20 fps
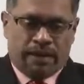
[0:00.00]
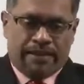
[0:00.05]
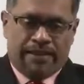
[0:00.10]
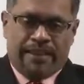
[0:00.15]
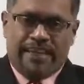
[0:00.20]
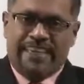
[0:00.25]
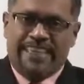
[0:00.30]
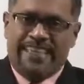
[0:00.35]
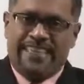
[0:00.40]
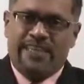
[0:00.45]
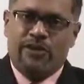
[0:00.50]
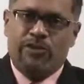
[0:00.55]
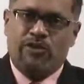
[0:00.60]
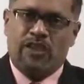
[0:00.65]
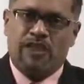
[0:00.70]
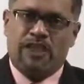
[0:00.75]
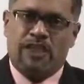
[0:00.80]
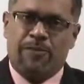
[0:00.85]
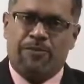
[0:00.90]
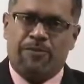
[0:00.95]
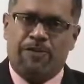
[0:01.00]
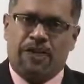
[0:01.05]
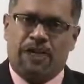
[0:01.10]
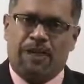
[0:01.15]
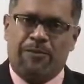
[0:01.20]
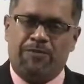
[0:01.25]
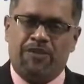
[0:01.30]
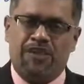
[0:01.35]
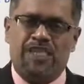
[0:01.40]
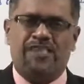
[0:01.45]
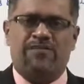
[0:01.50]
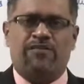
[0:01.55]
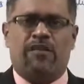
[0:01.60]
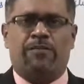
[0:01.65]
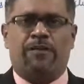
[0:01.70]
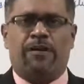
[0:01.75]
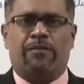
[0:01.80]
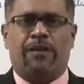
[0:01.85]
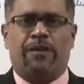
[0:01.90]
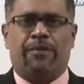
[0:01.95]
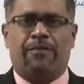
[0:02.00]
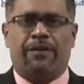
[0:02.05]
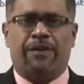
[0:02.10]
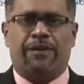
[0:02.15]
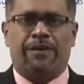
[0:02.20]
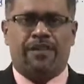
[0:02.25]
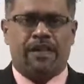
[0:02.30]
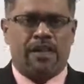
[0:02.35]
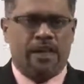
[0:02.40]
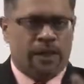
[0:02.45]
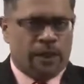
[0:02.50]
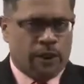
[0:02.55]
They receive the subscriptions from the members.